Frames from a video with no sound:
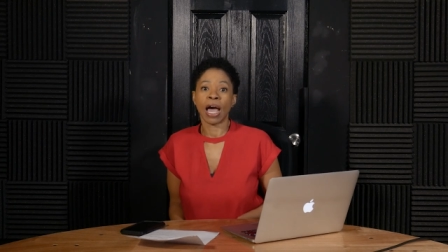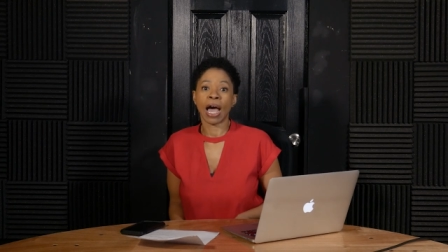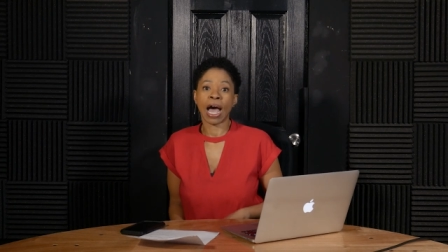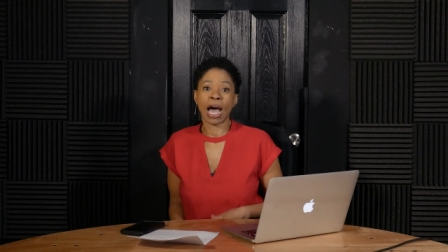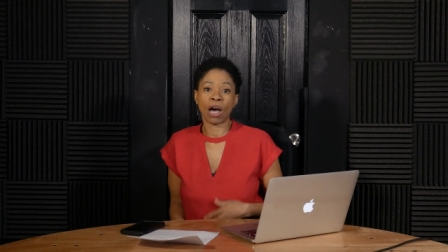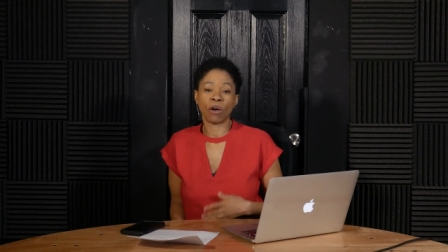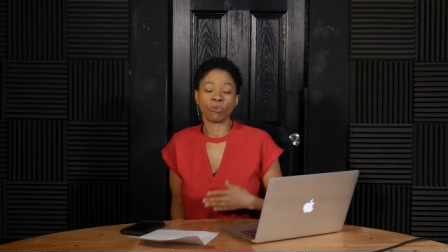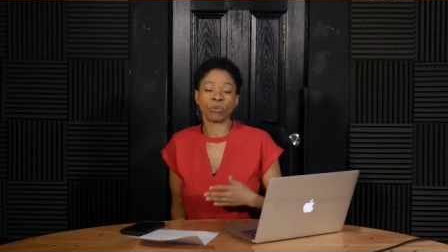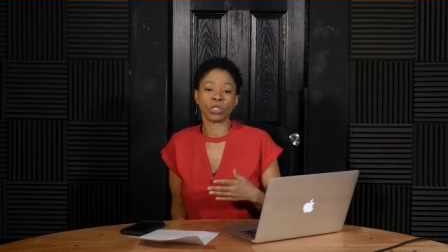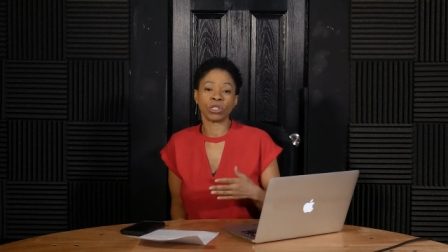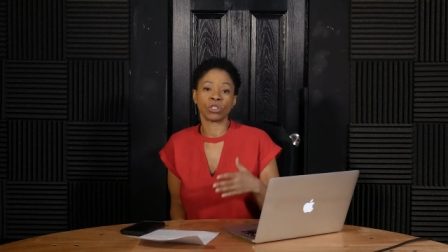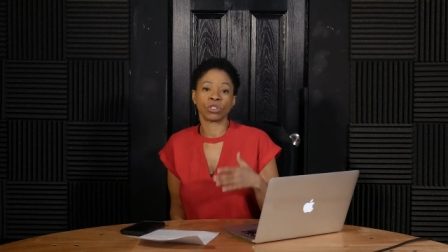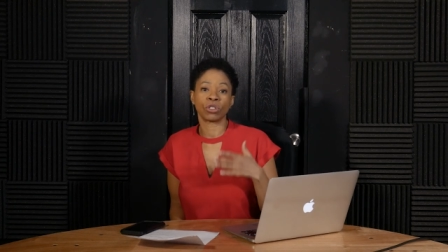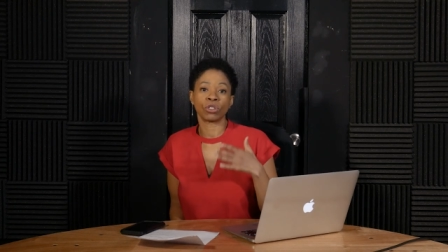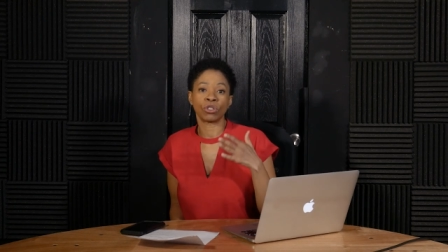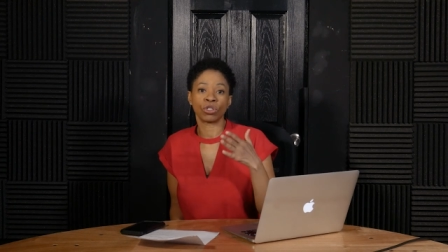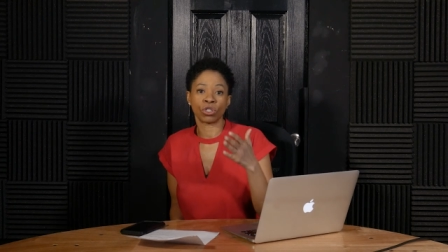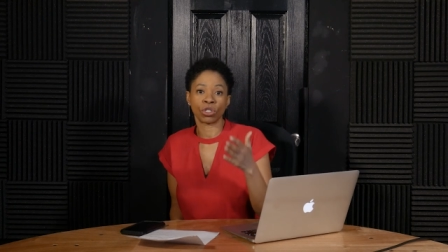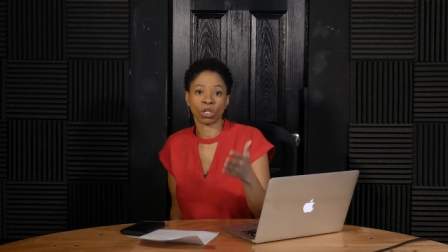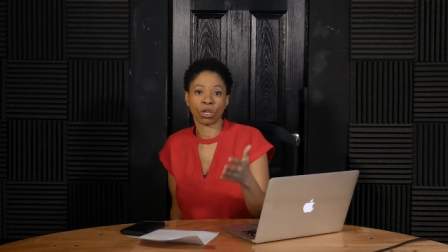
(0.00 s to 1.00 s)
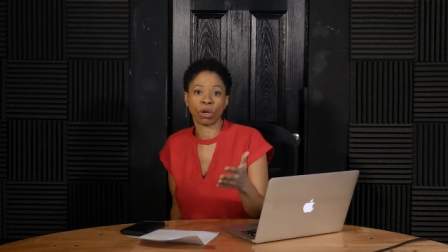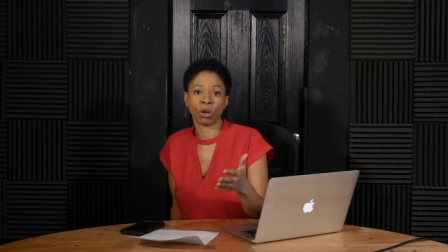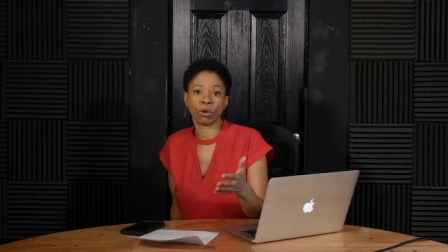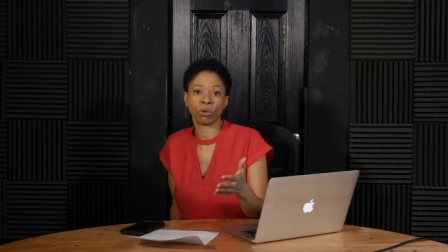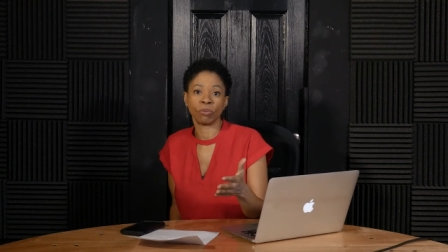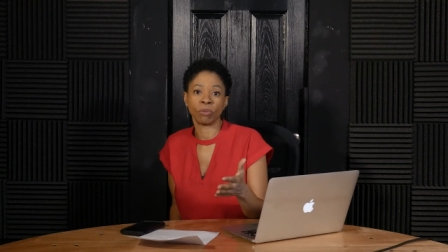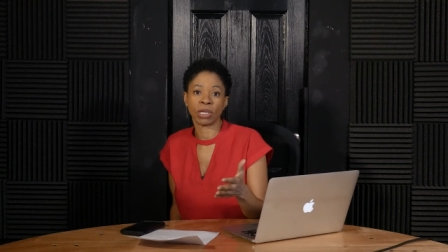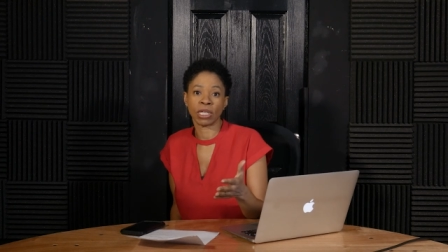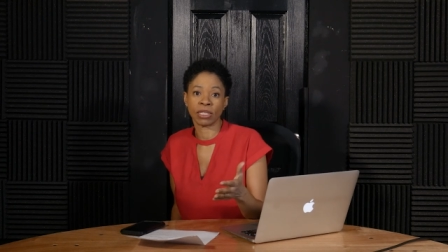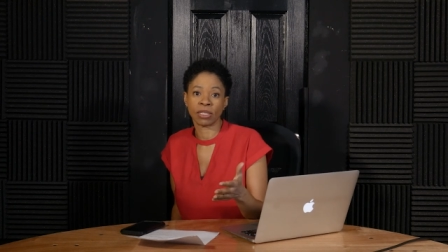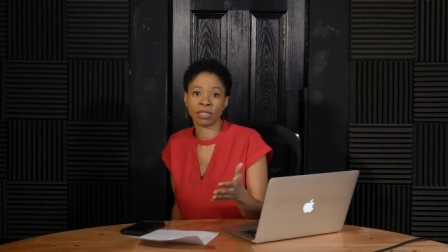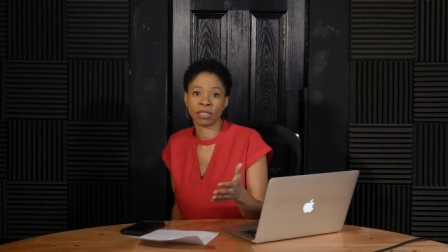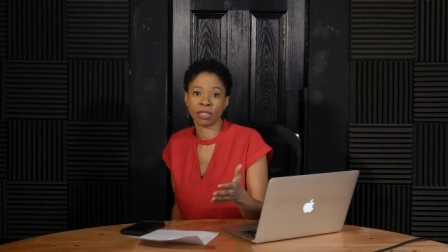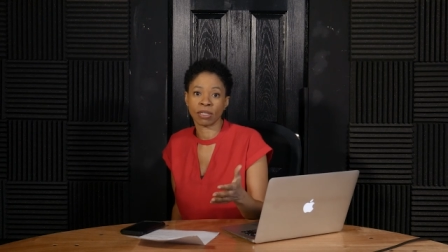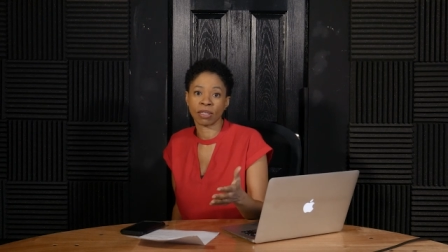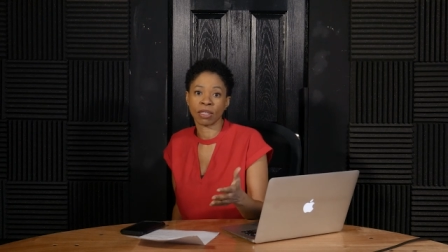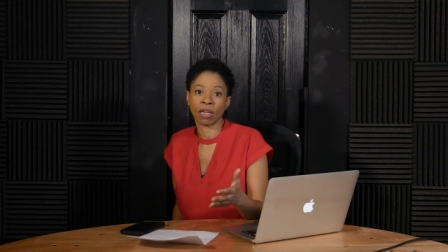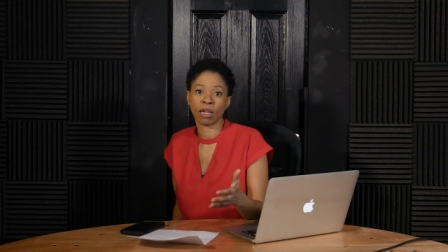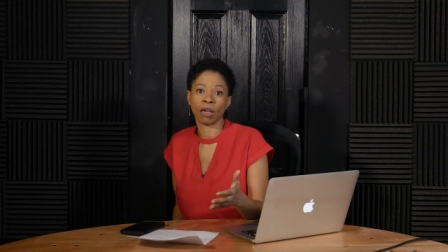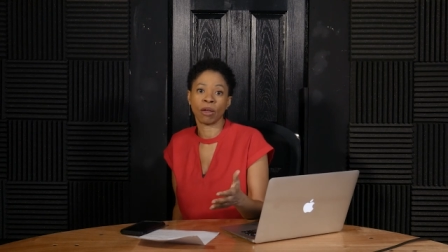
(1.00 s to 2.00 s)
how much the show means to
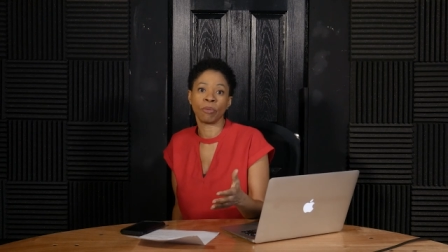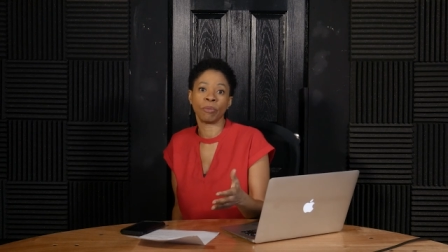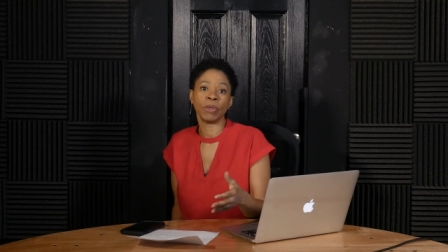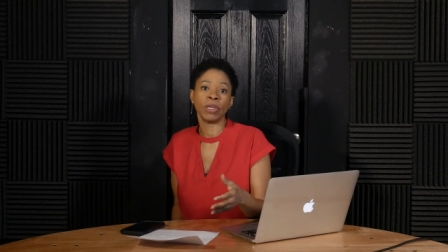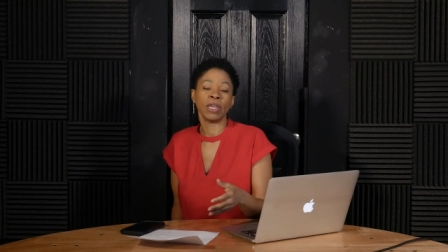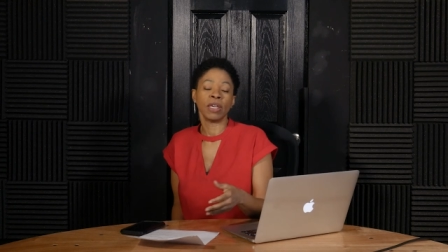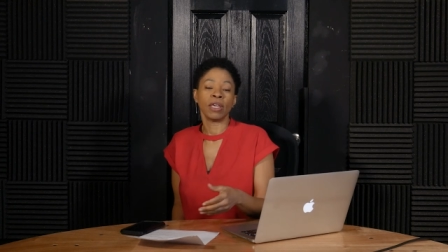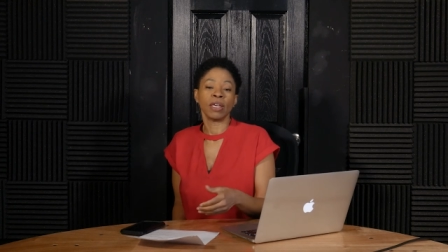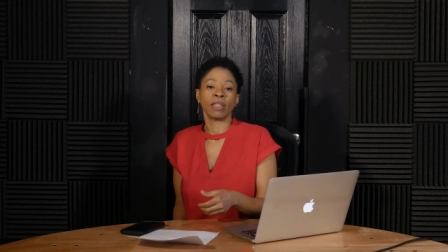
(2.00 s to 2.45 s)
them,